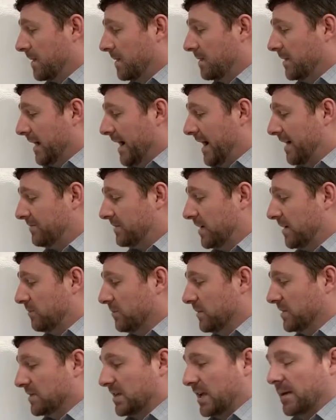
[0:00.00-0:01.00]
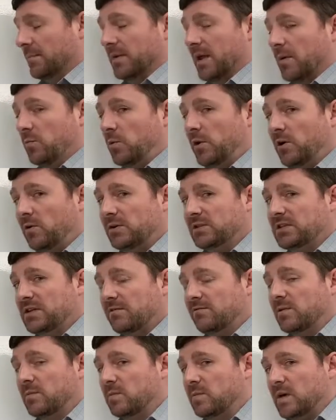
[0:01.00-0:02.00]
you have to give them the same name. We always give
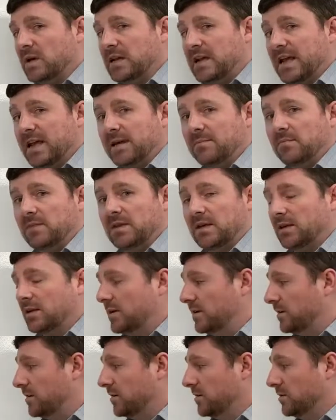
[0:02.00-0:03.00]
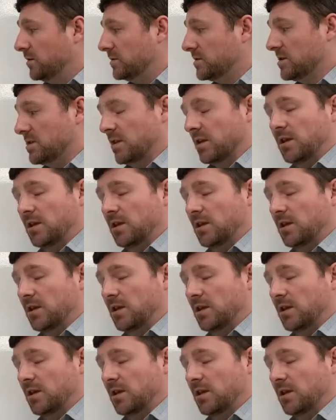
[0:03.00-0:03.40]
them the name that includes the